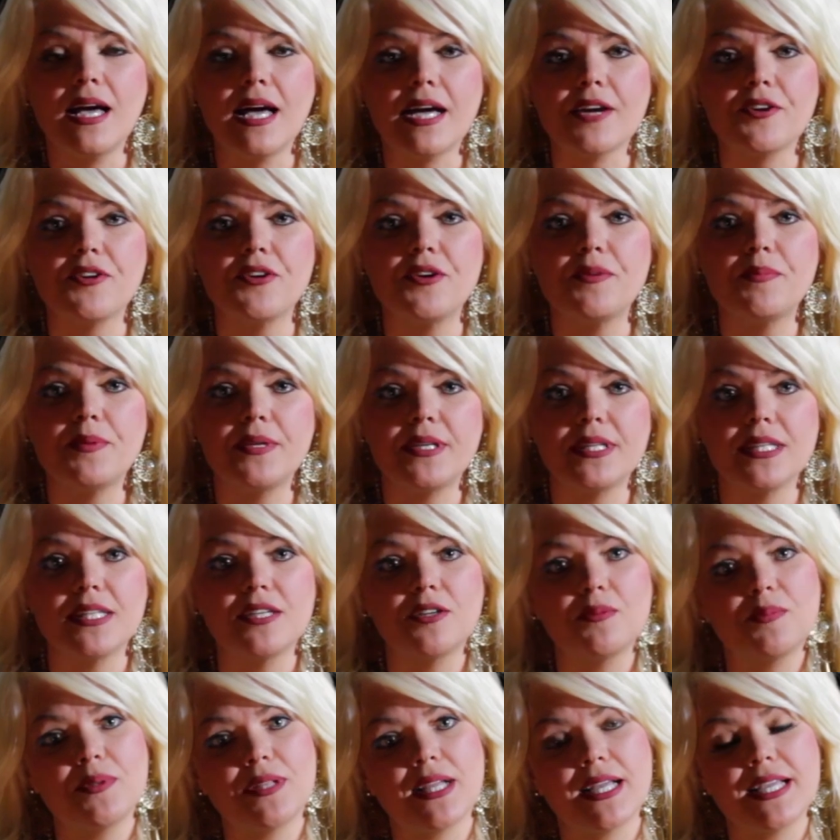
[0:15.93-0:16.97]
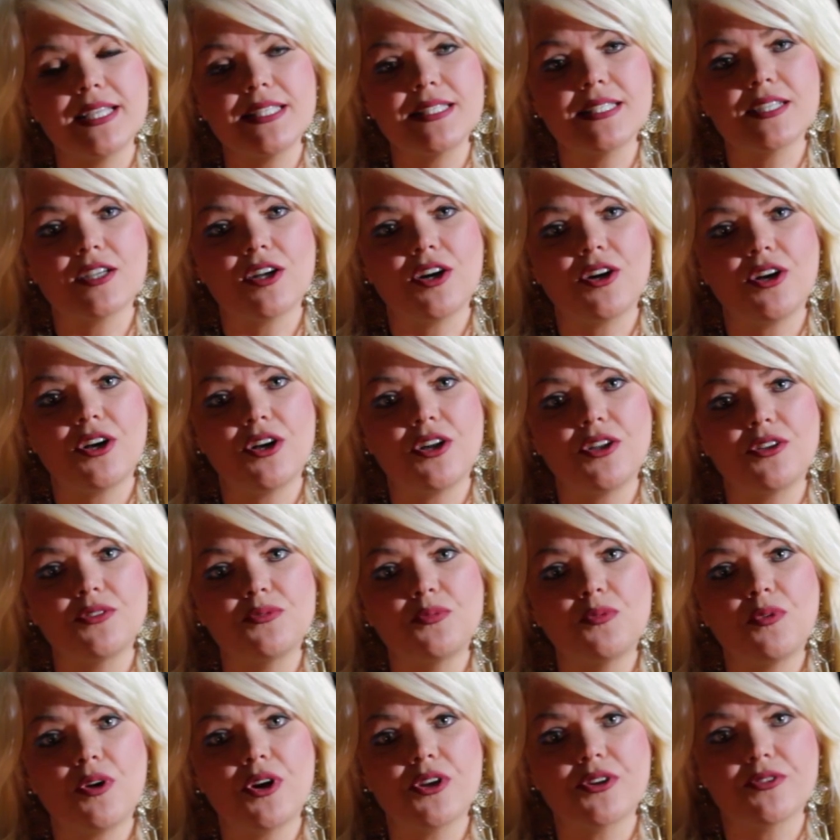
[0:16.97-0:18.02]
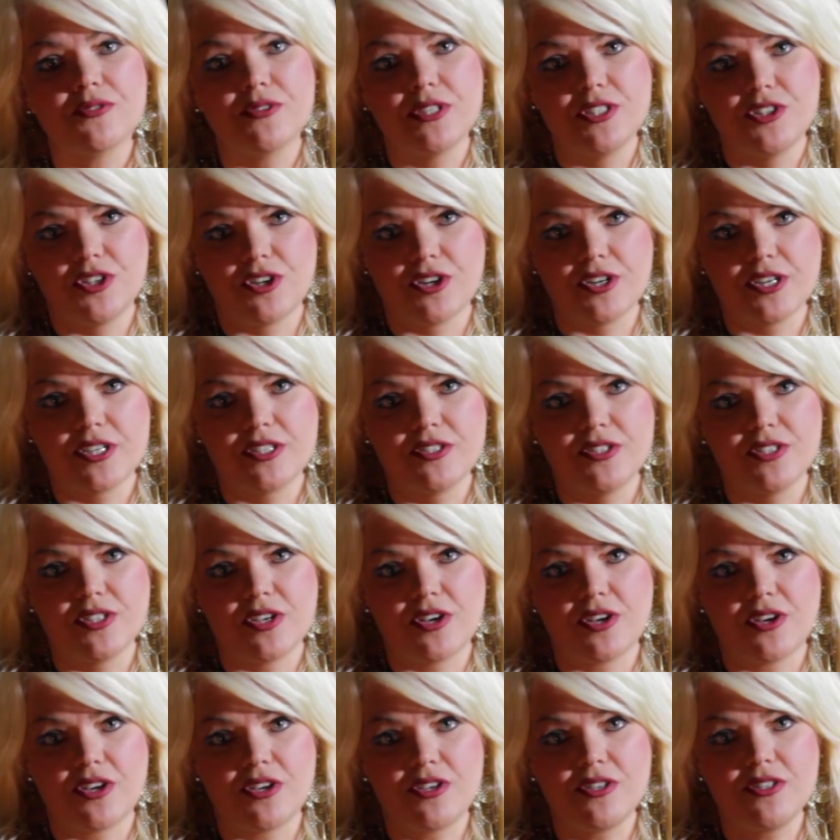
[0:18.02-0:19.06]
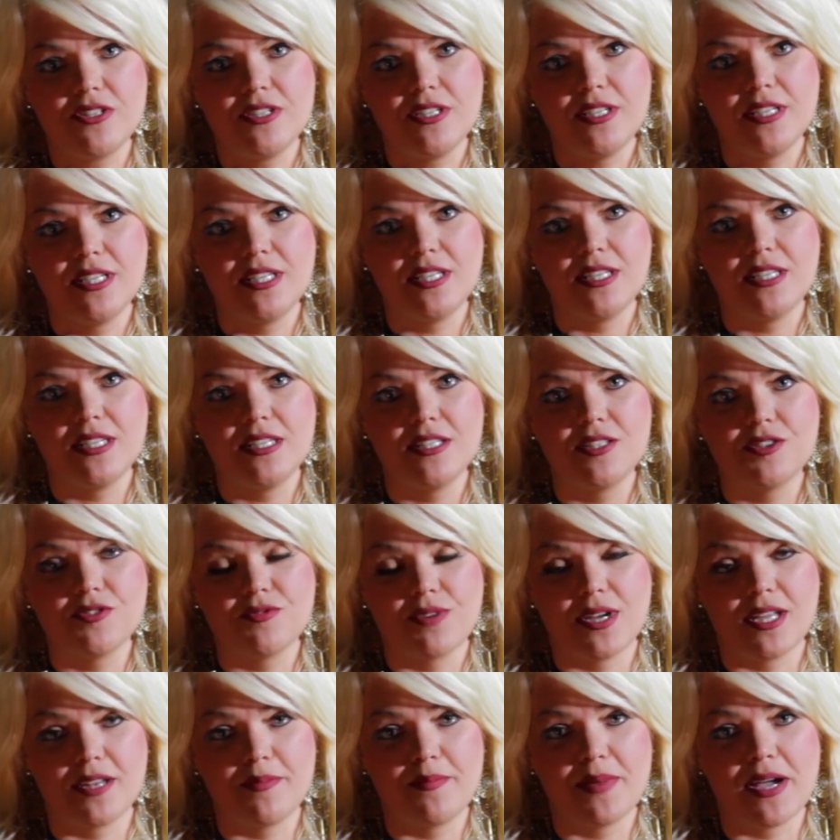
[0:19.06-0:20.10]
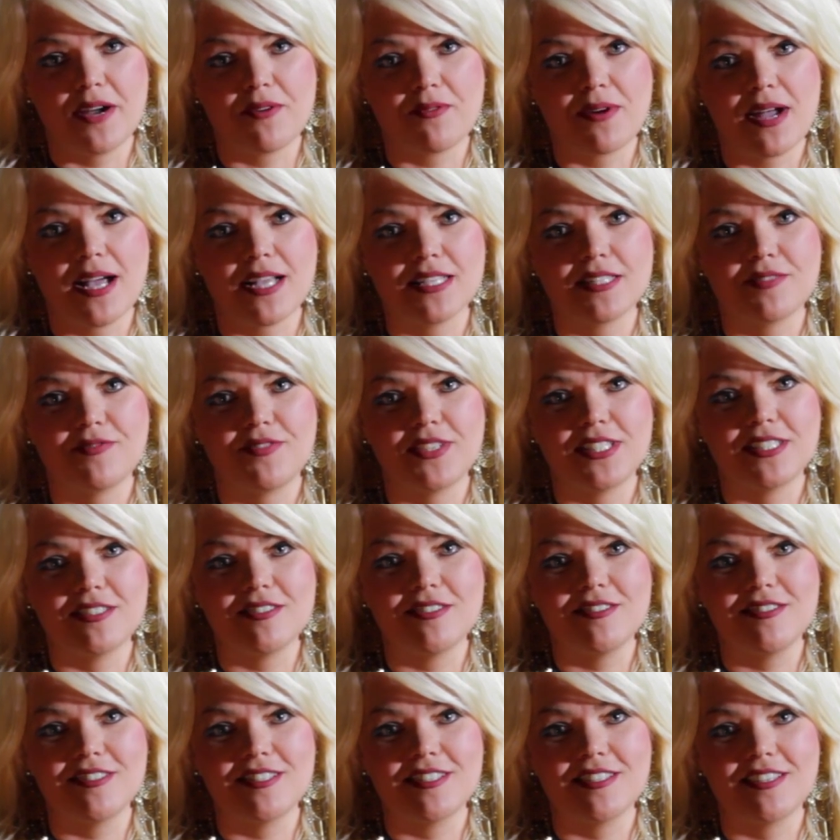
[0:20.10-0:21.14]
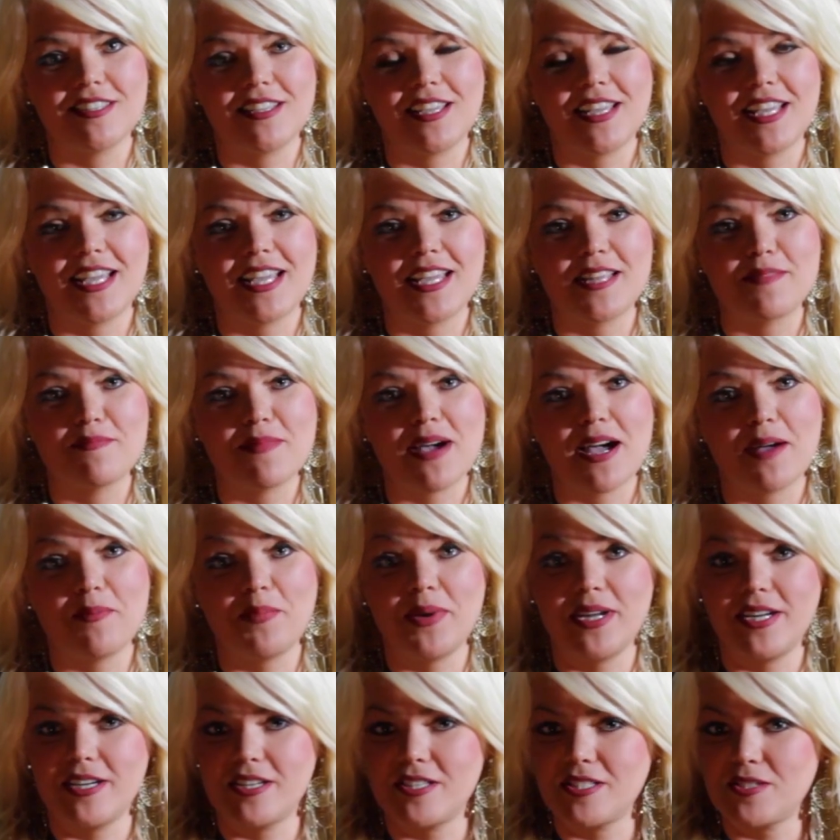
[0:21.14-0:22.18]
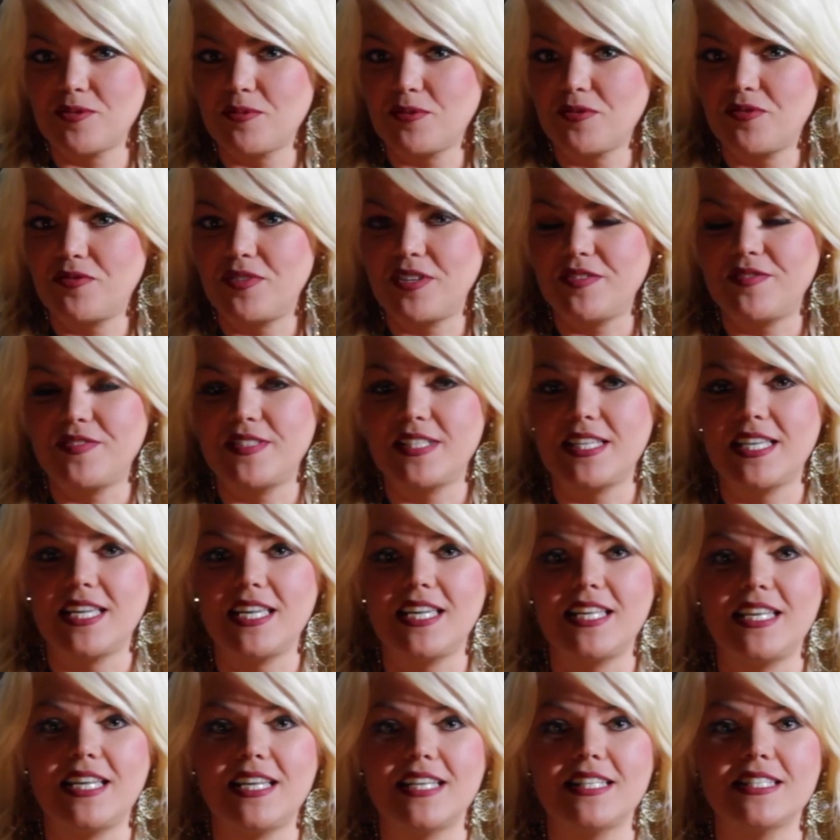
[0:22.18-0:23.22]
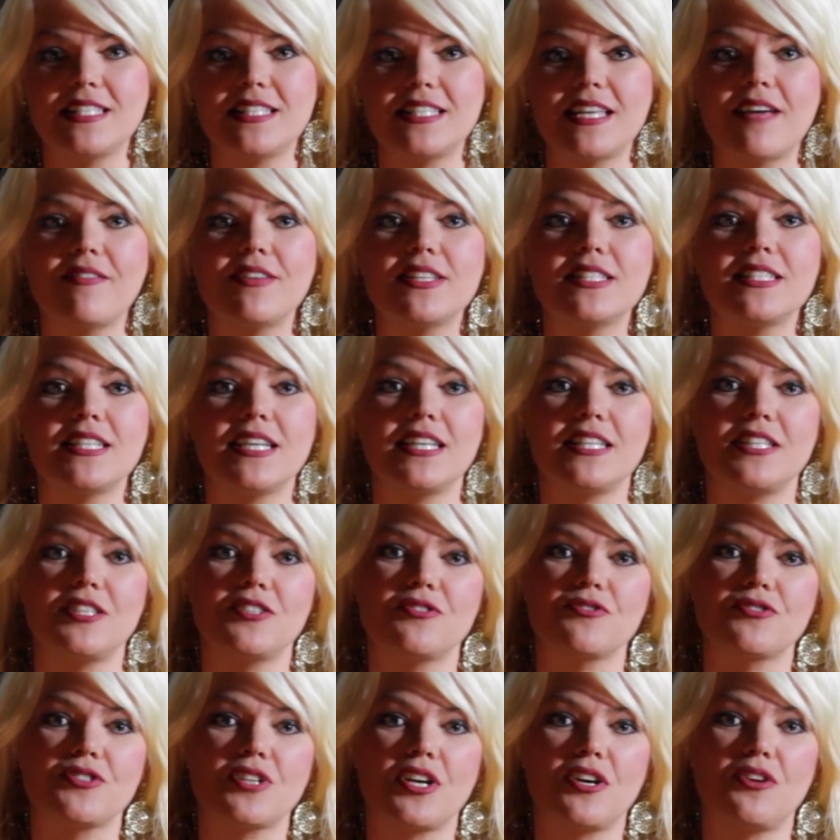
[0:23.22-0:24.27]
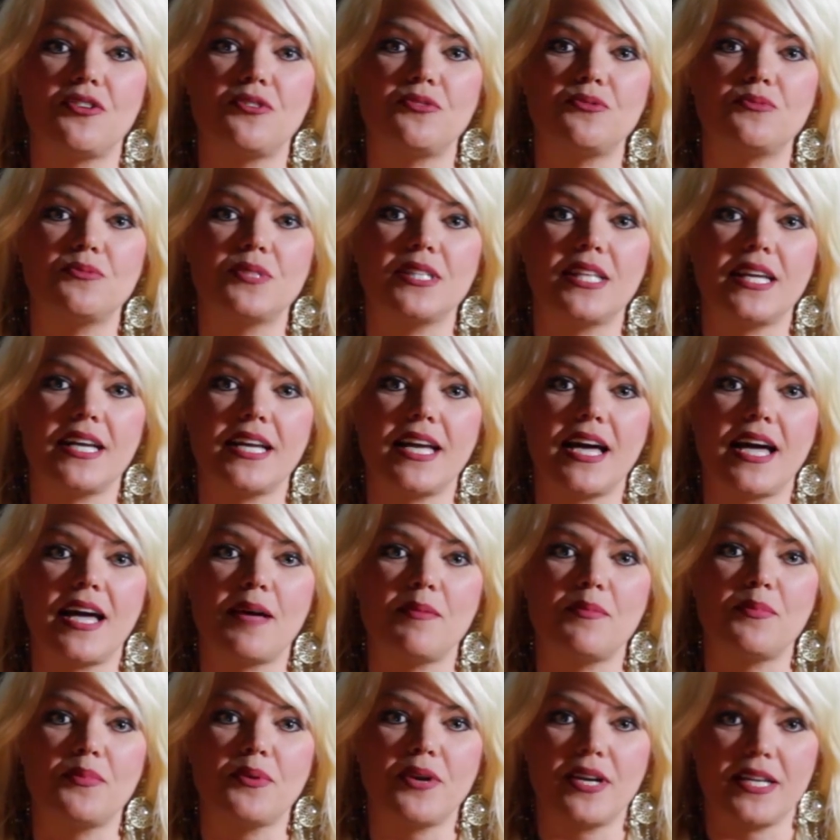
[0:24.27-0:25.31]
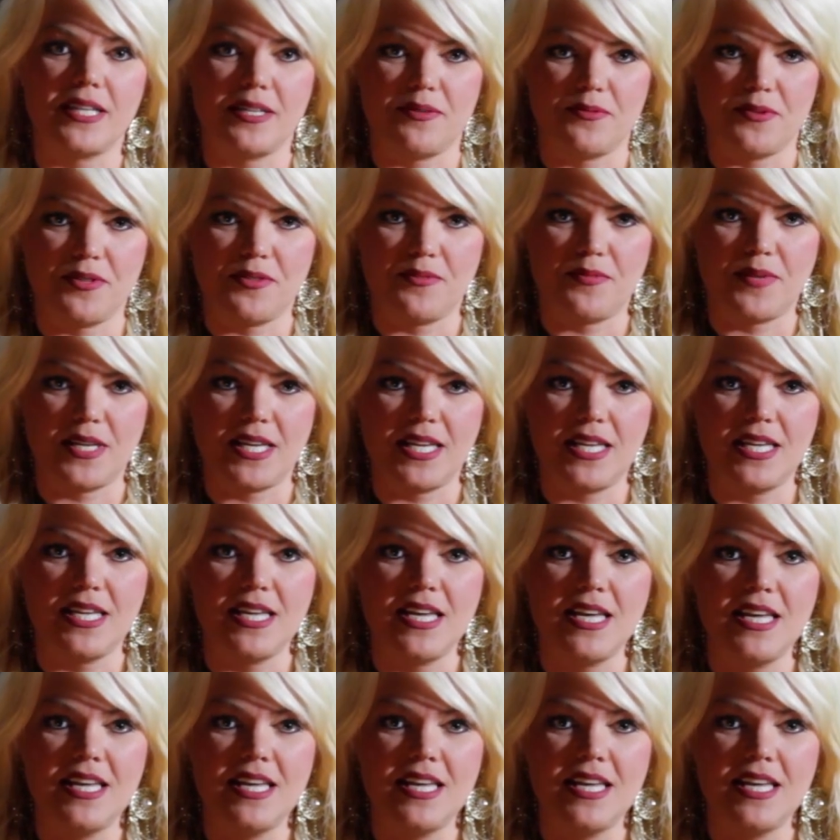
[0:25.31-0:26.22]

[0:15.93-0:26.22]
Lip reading: I grew up in a little place called Walnut Ridge, Arkansas, surrounded by rice fields, and my parents were 15 and 17 years old when they got pregnant with me.